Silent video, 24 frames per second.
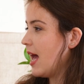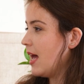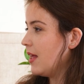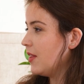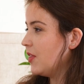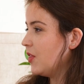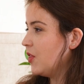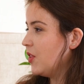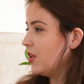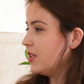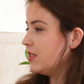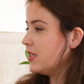
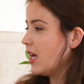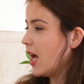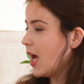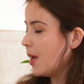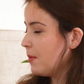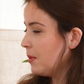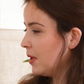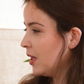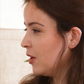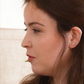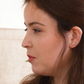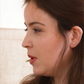at the
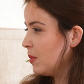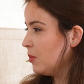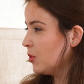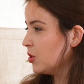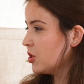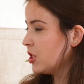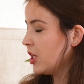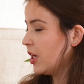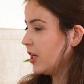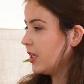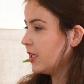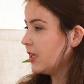timing of people
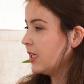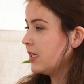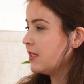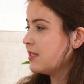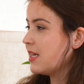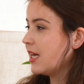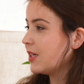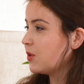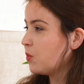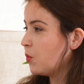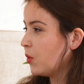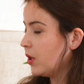sharing, the
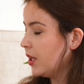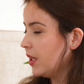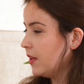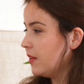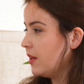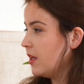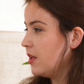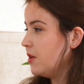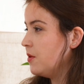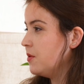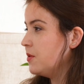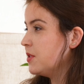exact wording
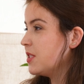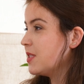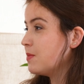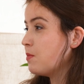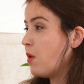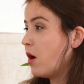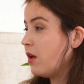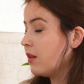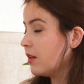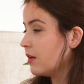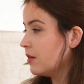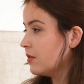they use,
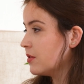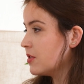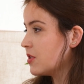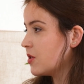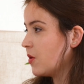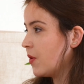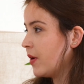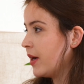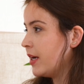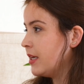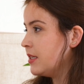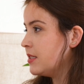small little
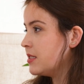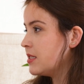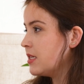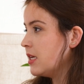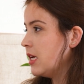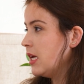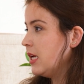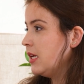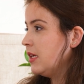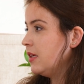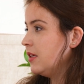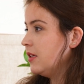stories,
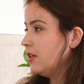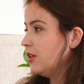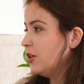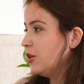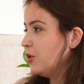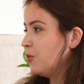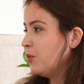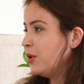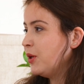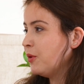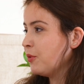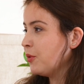
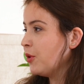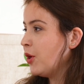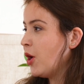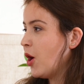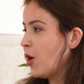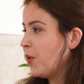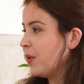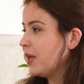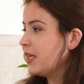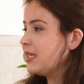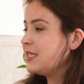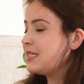we don't
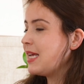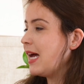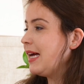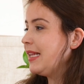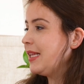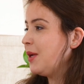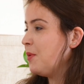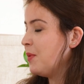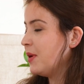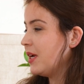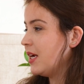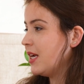know
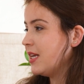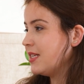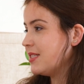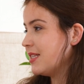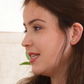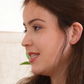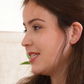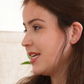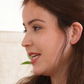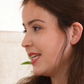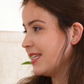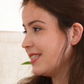exactly what it is
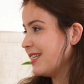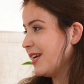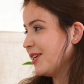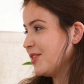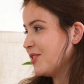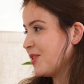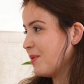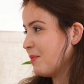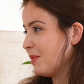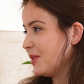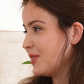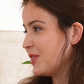that's going to touch
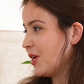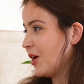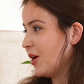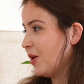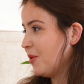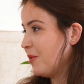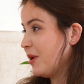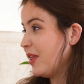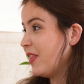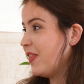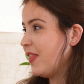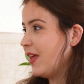someone's
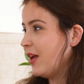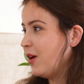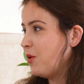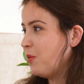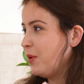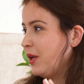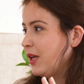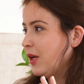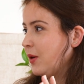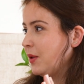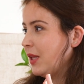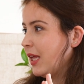heart. We think
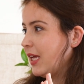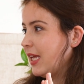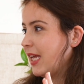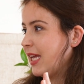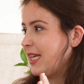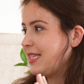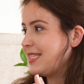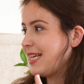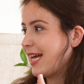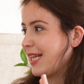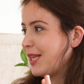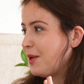we know
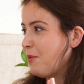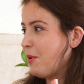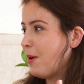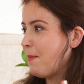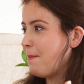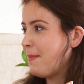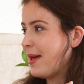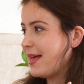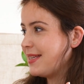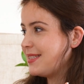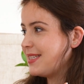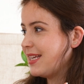exactly what
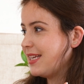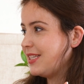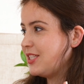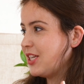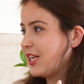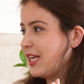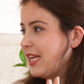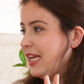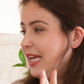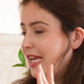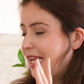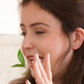message,
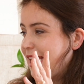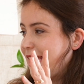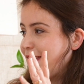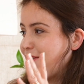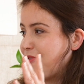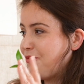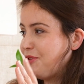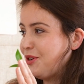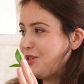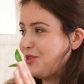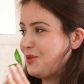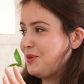and
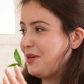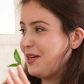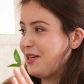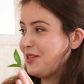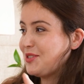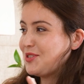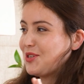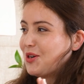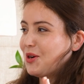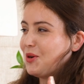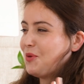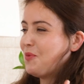if we do it in a
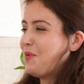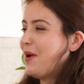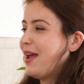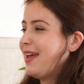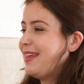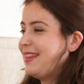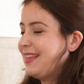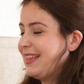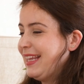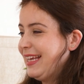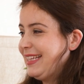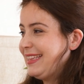certain
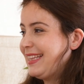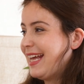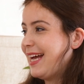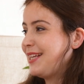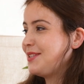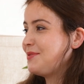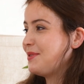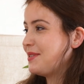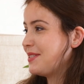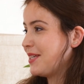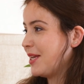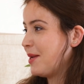way, then
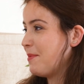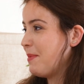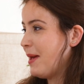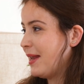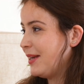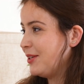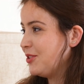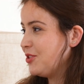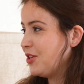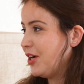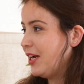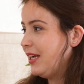that's what's going to
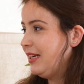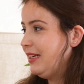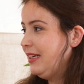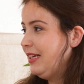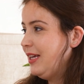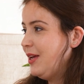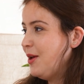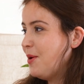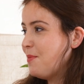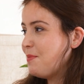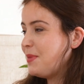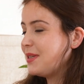penetrate.
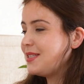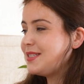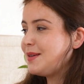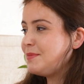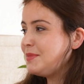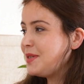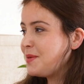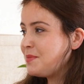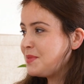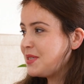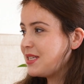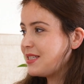But
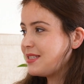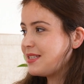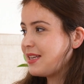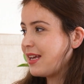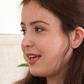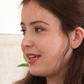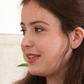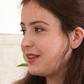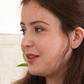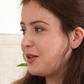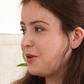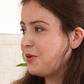sometimes it's
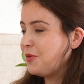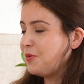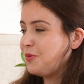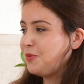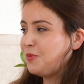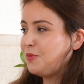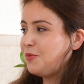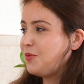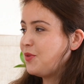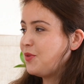a